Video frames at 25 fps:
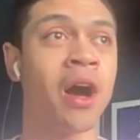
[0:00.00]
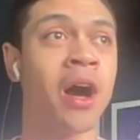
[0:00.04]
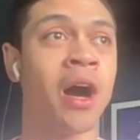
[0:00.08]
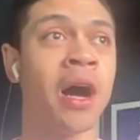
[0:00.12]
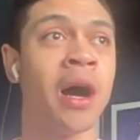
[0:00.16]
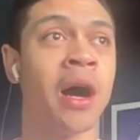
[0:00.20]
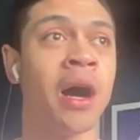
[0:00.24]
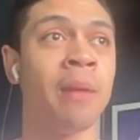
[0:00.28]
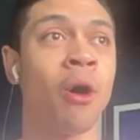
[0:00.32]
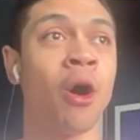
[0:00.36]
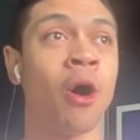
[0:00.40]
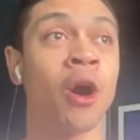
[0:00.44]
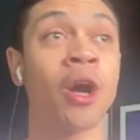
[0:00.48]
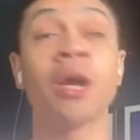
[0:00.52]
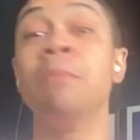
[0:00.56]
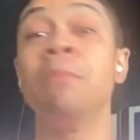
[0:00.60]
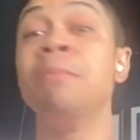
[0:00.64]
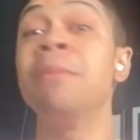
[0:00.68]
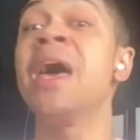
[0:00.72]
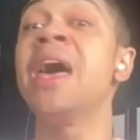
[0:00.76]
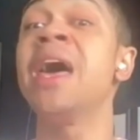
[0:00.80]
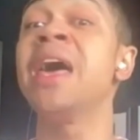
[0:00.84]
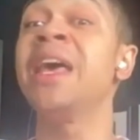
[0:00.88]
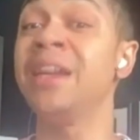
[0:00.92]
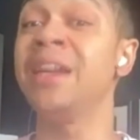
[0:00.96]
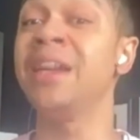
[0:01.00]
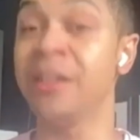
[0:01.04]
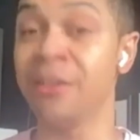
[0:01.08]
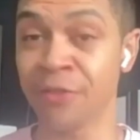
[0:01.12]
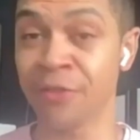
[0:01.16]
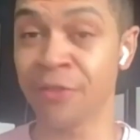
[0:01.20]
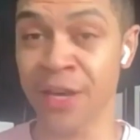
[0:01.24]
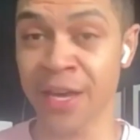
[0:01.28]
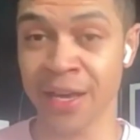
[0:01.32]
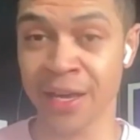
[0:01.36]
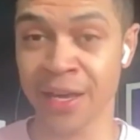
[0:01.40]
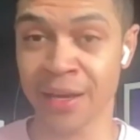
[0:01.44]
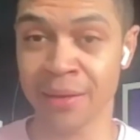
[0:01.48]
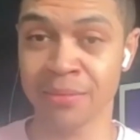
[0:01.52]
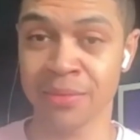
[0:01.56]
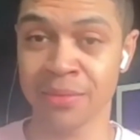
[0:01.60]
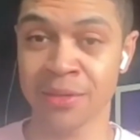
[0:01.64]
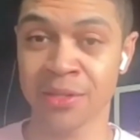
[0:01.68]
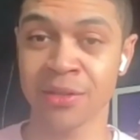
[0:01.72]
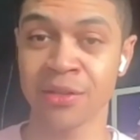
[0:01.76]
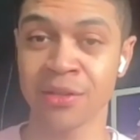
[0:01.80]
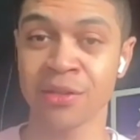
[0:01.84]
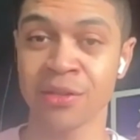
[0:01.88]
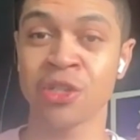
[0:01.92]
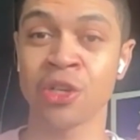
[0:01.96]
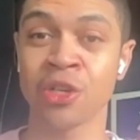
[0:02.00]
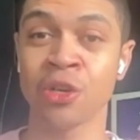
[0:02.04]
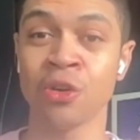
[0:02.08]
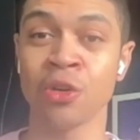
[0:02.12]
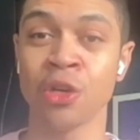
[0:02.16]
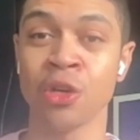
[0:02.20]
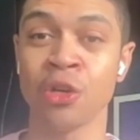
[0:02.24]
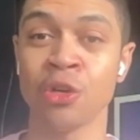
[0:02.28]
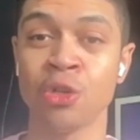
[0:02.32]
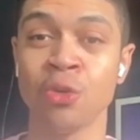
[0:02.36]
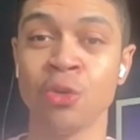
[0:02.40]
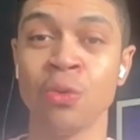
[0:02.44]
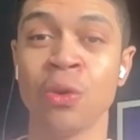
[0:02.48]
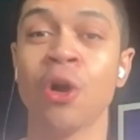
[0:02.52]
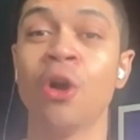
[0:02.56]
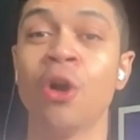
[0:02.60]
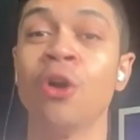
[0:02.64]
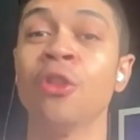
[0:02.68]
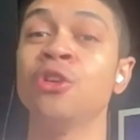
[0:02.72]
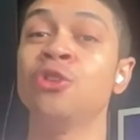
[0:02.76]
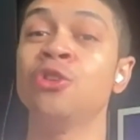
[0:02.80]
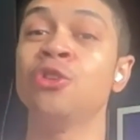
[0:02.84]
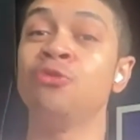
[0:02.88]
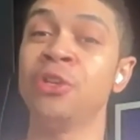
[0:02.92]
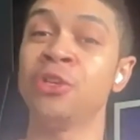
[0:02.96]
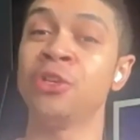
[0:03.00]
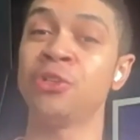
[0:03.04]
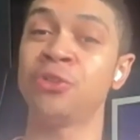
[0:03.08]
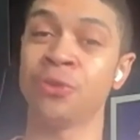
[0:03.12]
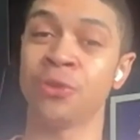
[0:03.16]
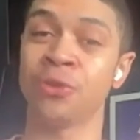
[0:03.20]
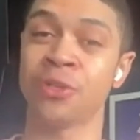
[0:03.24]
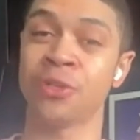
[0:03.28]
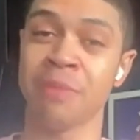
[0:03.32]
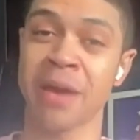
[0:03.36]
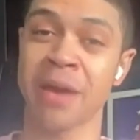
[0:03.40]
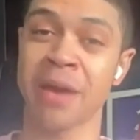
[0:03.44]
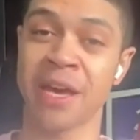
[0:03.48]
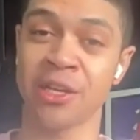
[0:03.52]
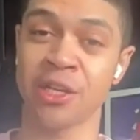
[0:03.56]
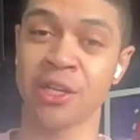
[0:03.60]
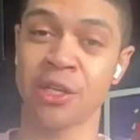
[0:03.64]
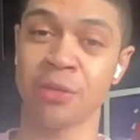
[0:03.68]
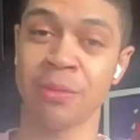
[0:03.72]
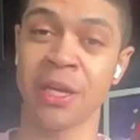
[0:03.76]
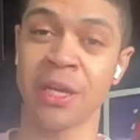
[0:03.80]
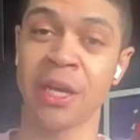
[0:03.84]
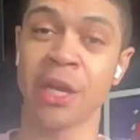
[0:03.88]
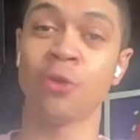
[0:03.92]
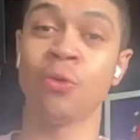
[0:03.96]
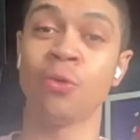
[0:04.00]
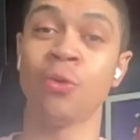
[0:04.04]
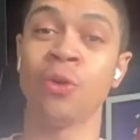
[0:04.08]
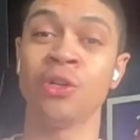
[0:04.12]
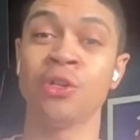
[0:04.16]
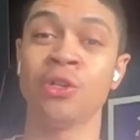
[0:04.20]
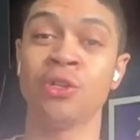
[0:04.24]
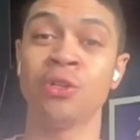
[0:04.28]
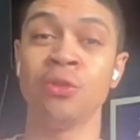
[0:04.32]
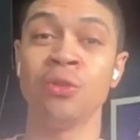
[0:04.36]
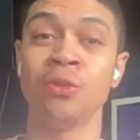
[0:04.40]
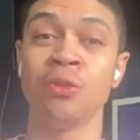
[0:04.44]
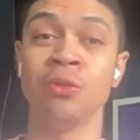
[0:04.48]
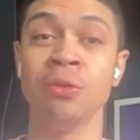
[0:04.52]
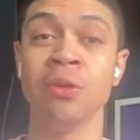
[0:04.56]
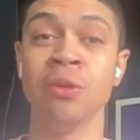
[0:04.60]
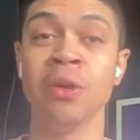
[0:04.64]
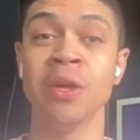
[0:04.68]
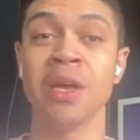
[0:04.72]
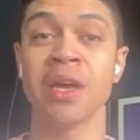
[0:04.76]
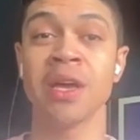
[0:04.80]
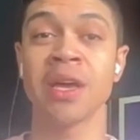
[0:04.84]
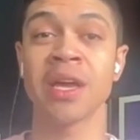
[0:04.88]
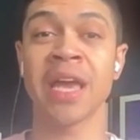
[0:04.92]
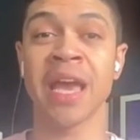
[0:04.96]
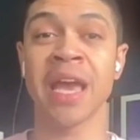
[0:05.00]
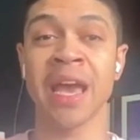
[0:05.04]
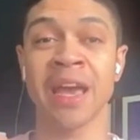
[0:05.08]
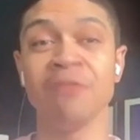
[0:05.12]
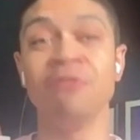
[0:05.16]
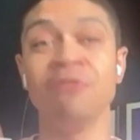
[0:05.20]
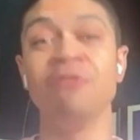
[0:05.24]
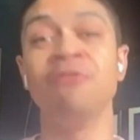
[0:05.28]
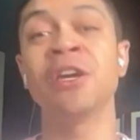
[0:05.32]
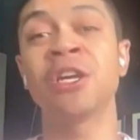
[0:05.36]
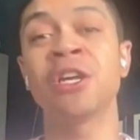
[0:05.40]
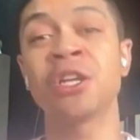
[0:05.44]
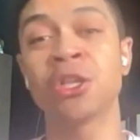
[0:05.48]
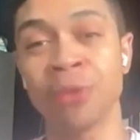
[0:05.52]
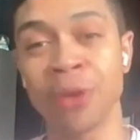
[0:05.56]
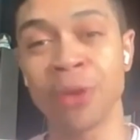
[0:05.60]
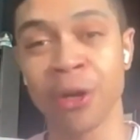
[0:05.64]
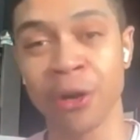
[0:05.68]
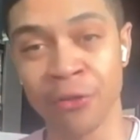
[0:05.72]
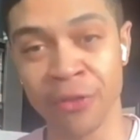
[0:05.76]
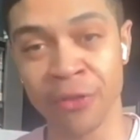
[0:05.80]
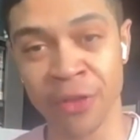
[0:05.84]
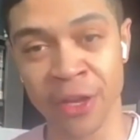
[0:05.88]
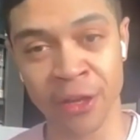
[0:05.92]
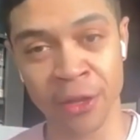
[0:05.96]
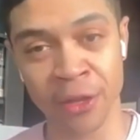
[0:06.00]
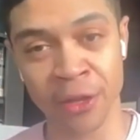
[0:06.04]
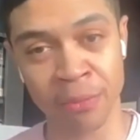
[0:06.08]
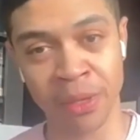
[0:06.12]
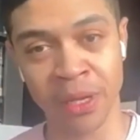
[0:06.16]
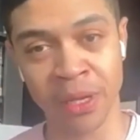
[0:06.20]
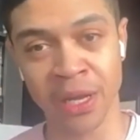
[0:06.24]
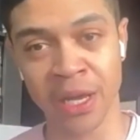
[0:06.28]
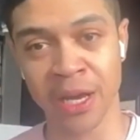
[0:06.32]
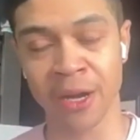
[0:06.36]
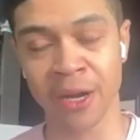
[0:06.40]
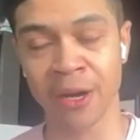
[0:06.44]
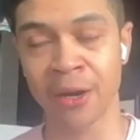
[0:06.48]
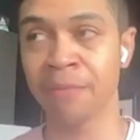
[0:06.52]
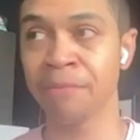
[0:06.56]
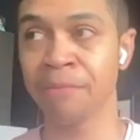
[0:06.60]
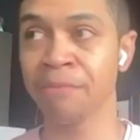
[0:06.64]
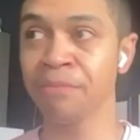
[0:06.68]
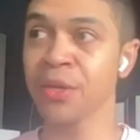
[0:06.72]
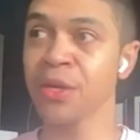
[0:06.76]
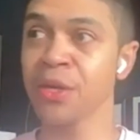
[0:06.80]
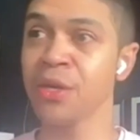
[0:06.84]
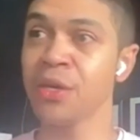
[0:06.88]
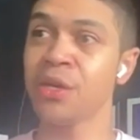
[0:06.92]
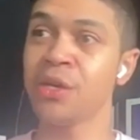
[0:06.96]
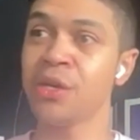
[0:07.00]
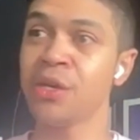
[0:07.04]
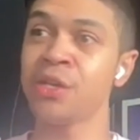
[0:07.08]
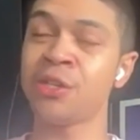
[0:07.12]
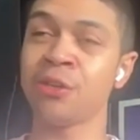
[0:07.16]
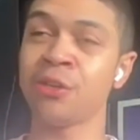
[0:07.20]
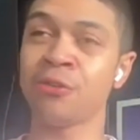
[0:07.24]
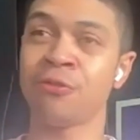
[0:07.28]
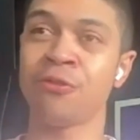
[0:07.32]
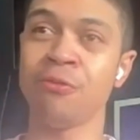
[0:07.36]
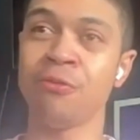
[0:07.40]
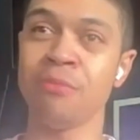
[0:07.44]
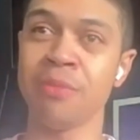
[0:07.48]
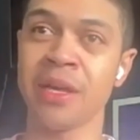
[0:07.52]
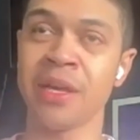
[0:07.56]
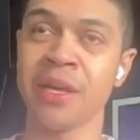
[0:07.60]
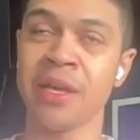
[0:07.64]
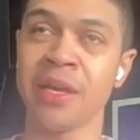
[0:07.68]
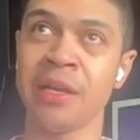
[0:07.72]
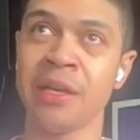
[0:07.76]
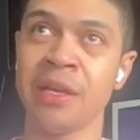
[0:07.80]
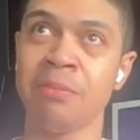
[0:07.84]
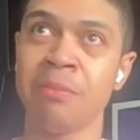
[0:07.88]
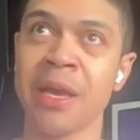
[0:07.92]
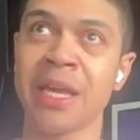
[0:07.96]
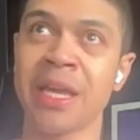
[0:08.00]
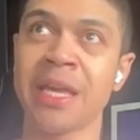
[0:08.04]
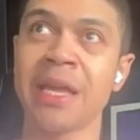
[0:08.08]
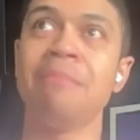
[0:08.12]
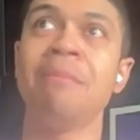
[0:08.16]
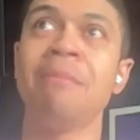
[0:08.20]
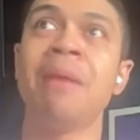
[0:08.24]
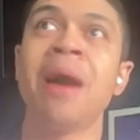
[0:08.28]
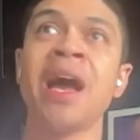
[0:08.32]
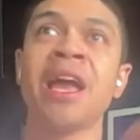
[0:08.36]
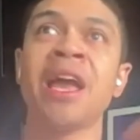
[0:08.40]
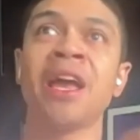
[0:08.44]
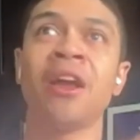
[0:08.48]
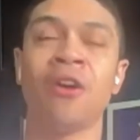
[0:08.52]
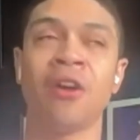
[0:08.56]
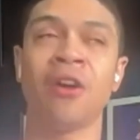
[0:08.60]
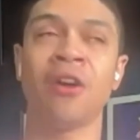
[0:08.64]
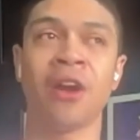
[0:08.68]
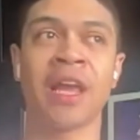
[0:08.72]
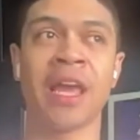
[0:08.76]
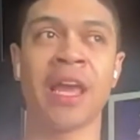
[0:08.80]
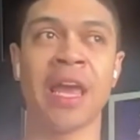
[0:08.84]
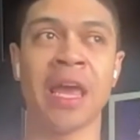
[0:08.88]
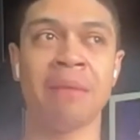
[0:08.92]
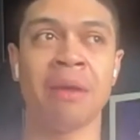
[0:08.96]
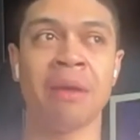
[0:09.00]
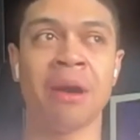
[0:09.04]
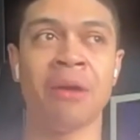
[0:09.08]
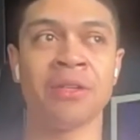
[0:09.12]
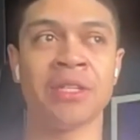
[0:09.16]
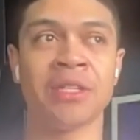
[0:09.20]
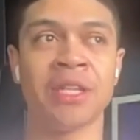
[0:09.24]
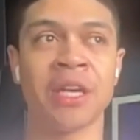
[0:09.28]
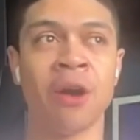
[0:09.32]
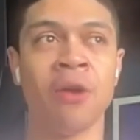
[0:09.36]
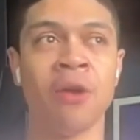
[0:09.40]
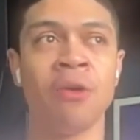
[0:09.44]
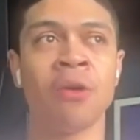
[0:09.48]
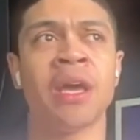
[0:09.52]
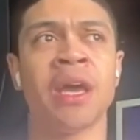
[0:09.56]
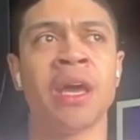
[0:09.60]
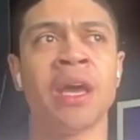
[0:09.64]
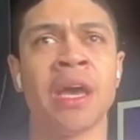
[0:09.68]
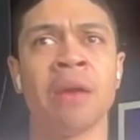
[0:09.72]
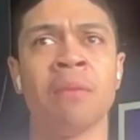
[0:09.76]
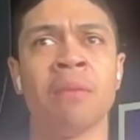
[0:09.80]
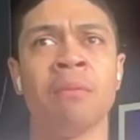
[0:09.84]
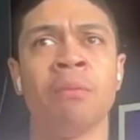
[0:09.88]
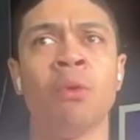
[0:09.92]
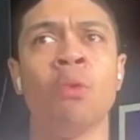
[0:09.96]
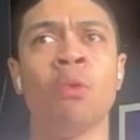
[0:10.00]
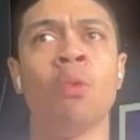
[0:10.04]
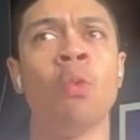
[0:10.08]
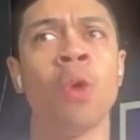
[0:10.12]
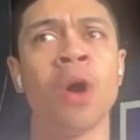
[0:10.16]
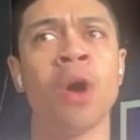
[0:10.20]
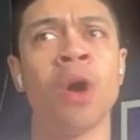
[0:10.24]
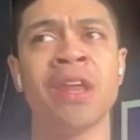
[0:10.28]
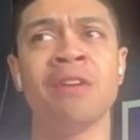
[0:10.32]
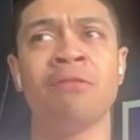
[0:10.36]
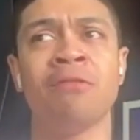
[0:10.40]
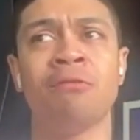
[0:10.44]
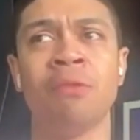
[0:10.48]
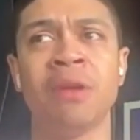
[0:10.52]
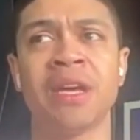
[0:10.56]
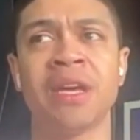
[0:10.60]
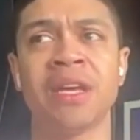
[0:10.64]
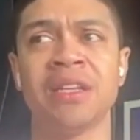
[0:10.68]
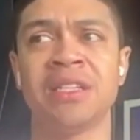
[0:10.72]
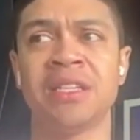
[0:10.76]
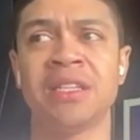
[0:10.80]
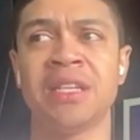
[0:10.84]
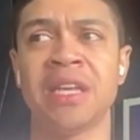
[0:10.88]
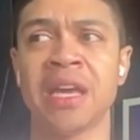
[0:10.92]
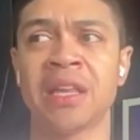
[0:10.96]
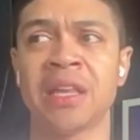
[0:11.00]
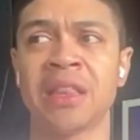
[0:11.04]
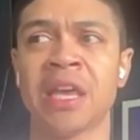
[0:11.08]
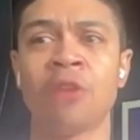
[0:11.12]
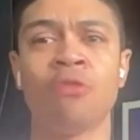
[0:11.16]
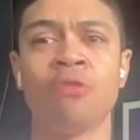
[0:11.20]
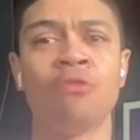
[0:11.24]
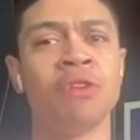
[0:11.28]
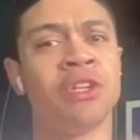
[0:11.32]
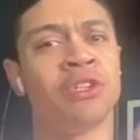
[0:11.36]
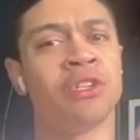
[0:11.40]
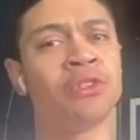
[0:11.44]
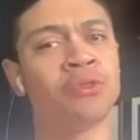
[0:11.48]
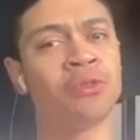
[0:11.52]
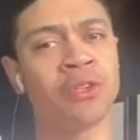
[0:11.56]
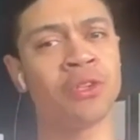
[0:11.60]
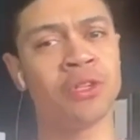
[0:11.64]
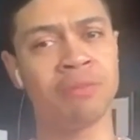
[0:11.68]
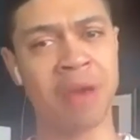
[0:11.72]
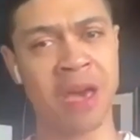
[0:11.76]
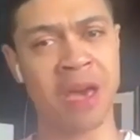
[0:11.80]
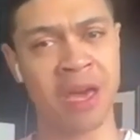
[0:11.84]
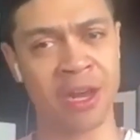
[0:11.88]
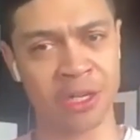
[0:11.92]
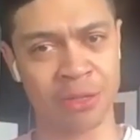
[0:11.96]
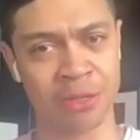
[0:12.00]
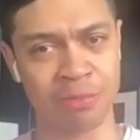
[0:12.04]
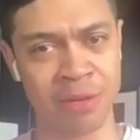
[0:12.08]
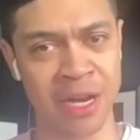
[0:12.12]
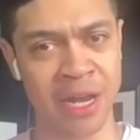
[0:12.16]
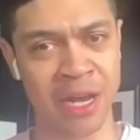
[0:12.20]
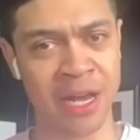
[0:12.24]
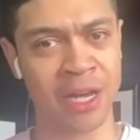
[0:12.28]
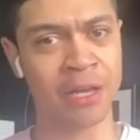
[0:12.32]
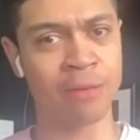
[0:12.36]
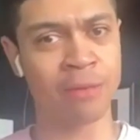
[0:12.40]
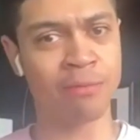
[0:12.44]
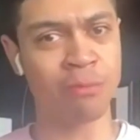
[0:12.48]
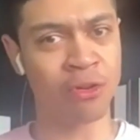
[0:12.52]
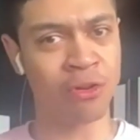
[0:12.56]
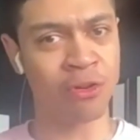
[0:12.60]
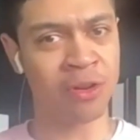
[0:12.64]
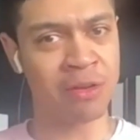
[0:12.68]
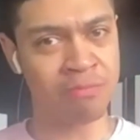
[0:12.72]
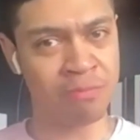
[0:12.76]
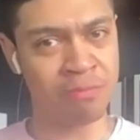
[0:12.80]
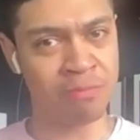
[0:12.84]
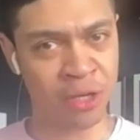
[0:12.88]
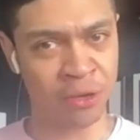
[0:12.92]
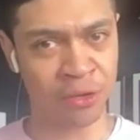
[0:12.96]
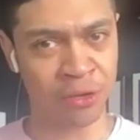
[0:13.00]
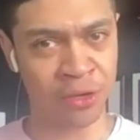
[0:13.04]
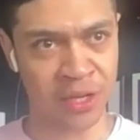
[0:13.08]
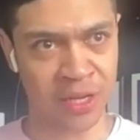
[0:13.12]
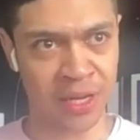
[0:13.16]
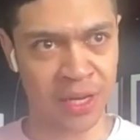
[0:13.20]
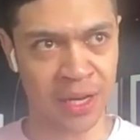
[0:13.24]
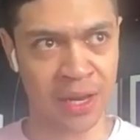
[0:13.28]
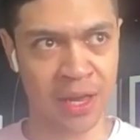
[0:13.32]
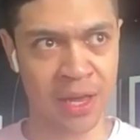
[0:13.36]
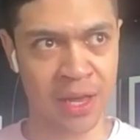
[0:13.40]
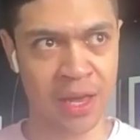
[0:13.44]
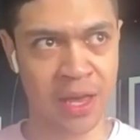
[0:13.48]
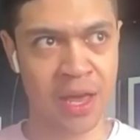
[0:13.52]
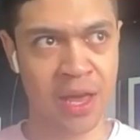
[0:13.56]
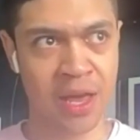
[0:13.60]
are competitive games. So you're doing all this resource management in order to gain victory over the other player. So for me, in making my card game, I was like, okay, but what if we can take that resource management and community building